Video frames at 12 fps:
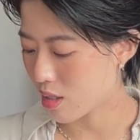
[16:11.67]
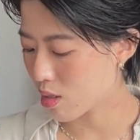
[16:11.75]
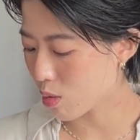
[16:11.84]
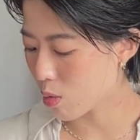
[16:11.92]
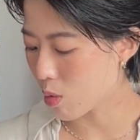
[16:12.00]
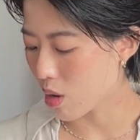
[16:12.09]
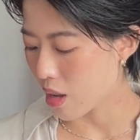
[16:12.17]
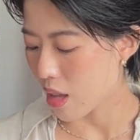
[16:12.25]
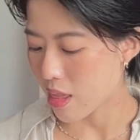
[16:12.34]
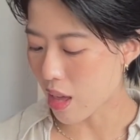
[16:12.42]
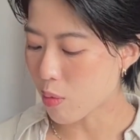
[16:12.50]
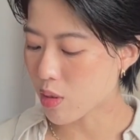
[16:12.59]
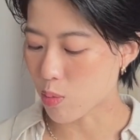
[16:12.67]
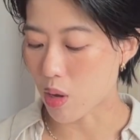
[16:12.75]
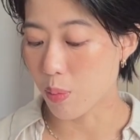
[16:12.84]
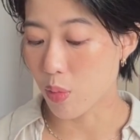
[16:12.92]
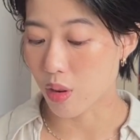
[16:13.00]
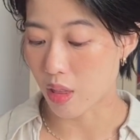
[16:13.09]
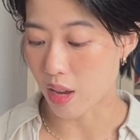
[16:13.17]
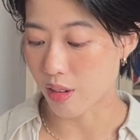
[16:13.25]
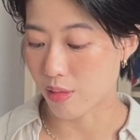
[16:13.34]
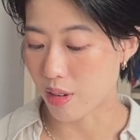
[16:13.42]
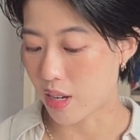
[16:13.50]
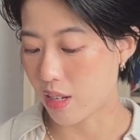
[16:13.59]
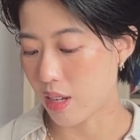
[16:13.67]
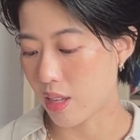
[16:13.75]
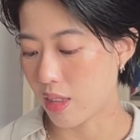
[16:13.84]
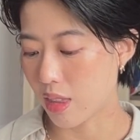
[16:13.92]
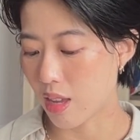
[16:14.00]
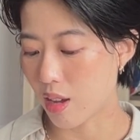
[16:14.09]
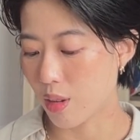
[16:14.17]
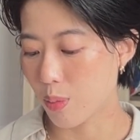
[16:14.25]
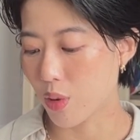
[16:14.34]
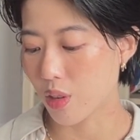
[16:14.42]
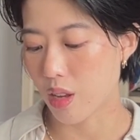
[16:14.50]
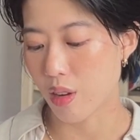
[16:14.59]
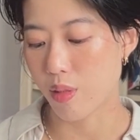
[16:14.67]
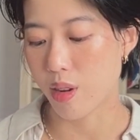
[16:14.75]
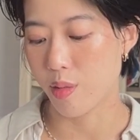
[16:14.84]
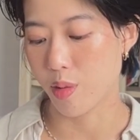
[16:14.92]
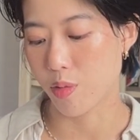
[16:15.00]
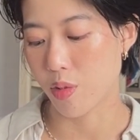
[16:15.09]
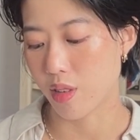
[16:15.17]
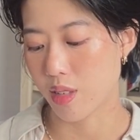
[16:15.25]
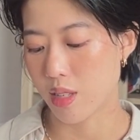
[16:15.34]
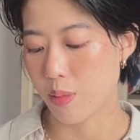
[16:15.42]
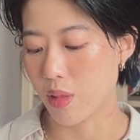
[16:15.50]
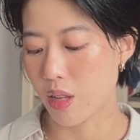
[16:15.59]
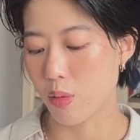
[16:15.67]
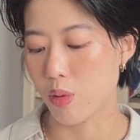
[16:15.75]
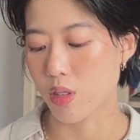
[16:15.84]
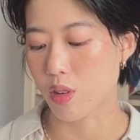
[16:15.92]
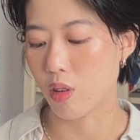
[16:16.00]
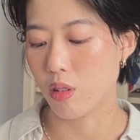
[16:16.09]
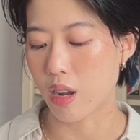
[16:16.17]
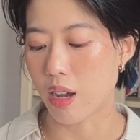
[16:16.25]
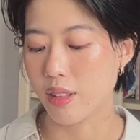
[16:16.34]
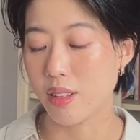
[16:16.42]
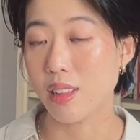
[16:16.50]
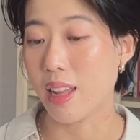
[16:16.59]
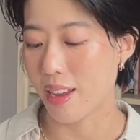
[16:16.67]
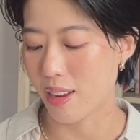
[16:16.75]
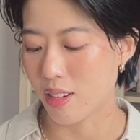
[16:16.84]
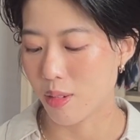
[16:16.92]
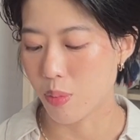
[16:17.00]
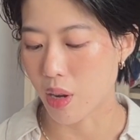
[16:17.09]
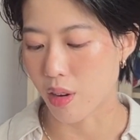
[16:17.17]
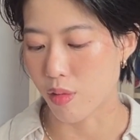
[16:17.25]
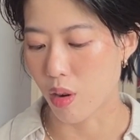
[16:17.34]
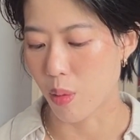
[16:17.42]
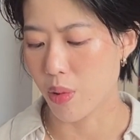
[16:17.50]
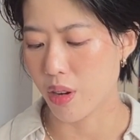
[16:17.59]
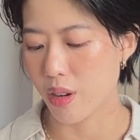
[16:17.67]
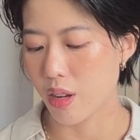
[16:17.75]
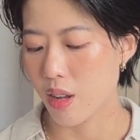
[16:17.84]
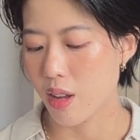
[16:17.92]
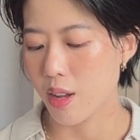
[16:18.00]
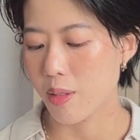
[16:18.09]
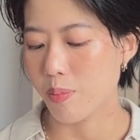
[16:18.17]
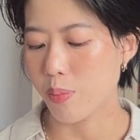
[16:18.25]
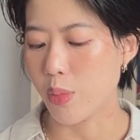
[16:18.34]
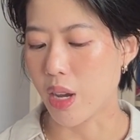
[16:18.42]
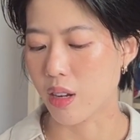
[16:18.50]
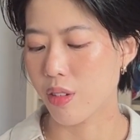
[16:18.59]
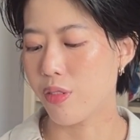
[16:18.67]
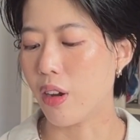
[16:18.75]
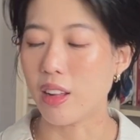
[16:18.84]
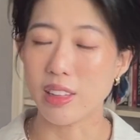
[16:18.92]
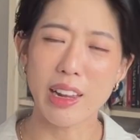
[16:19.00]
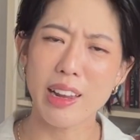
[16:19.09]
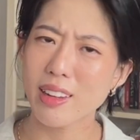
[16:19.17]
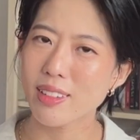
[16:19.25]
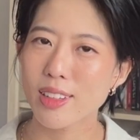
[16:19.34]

So that was one book that I read, and the other book that I read that was very similar was called Underland by Robert Macfarlane.